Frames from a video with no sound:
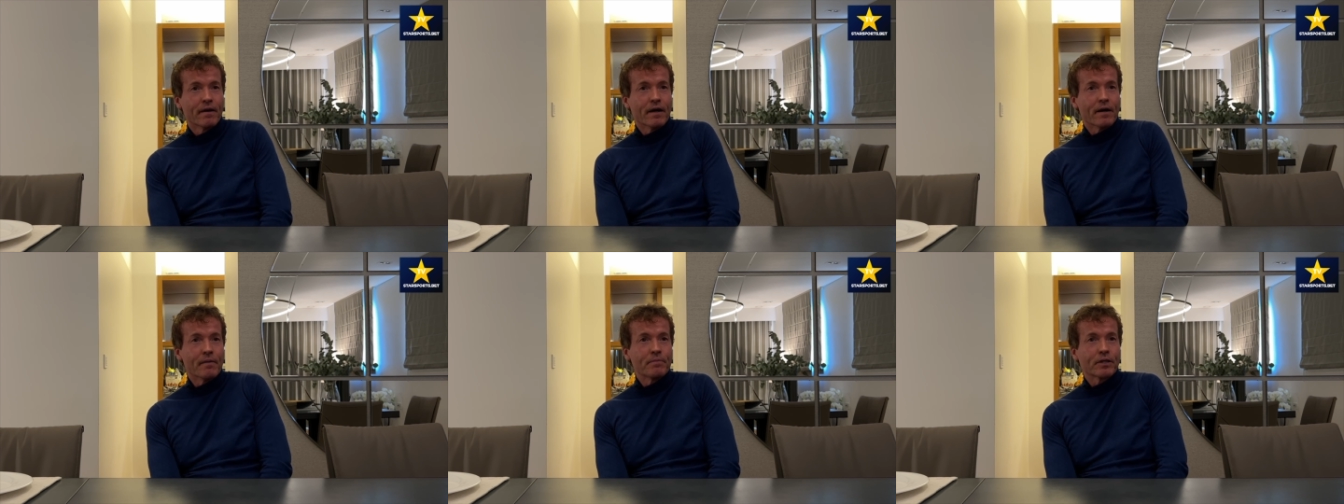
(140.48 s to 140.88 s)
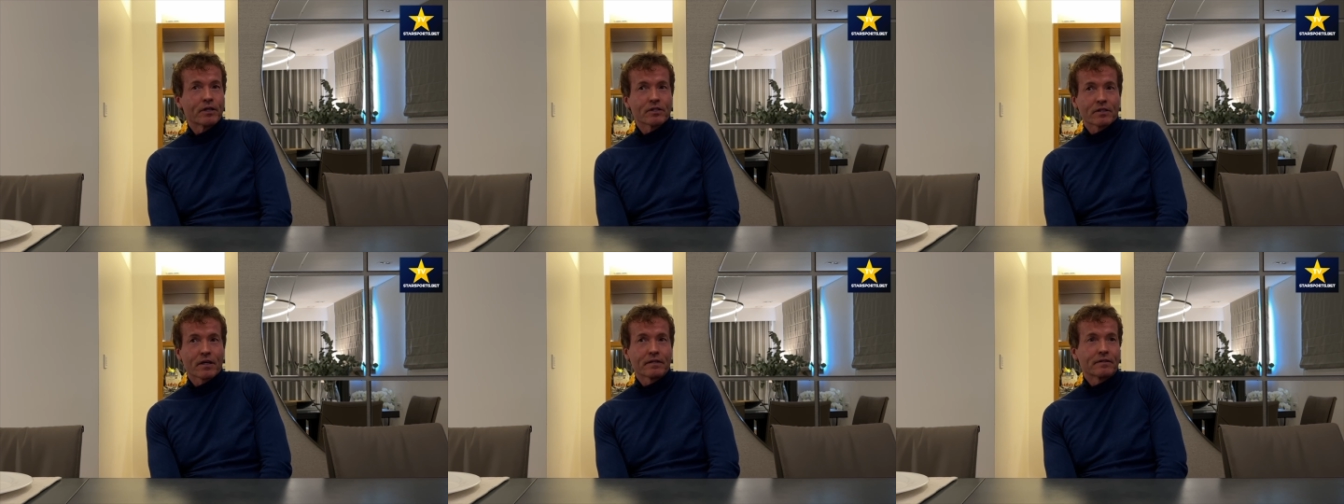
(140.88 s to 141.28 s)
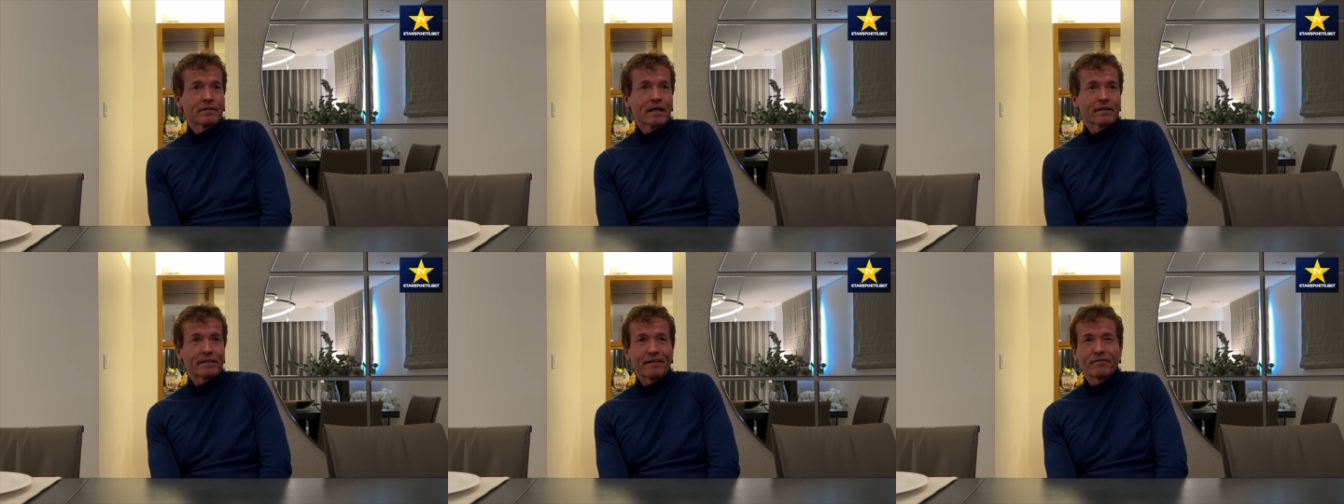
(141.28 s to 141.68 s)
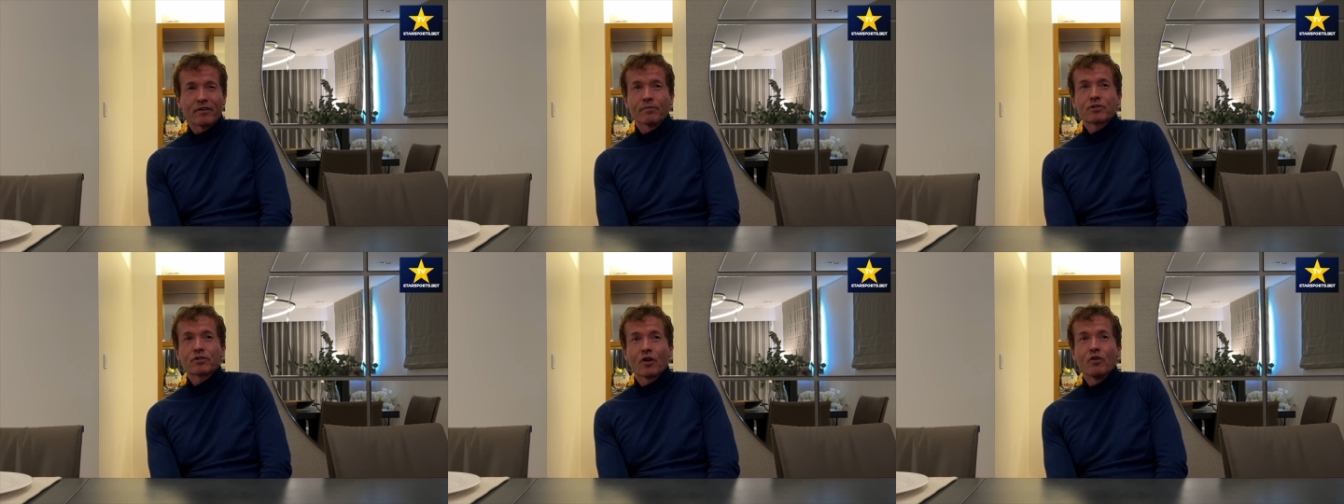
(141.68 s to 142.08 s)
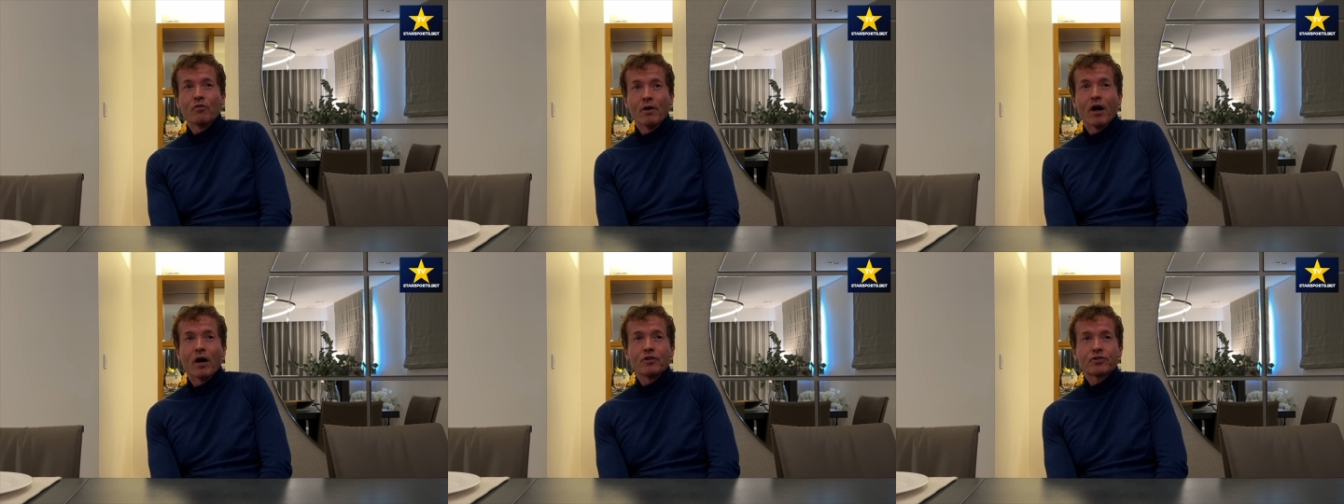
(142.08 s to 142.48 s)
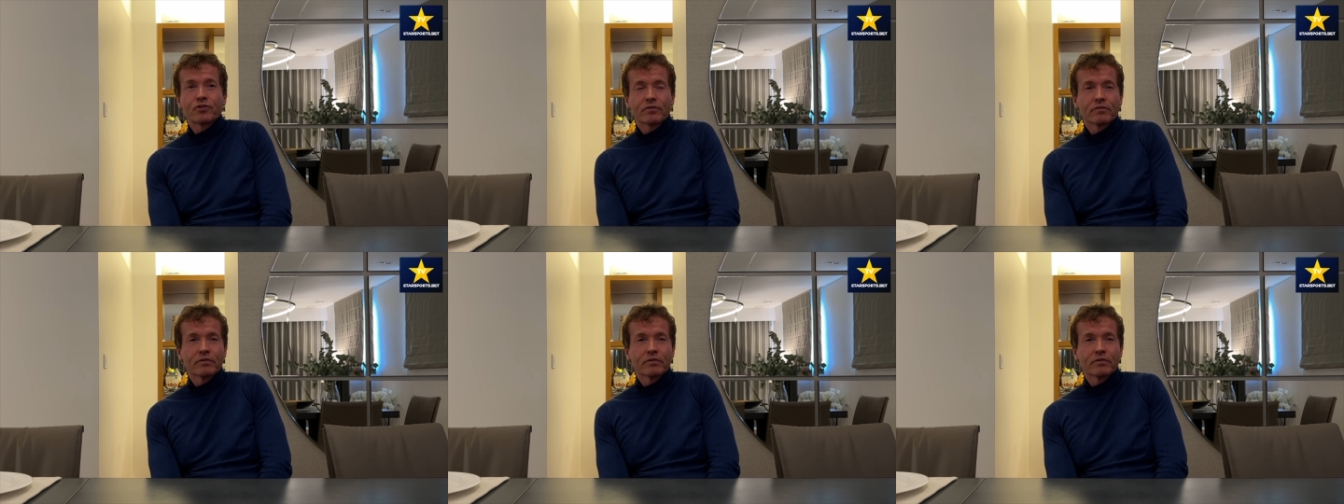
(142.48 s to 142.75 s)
because I'd given up so much,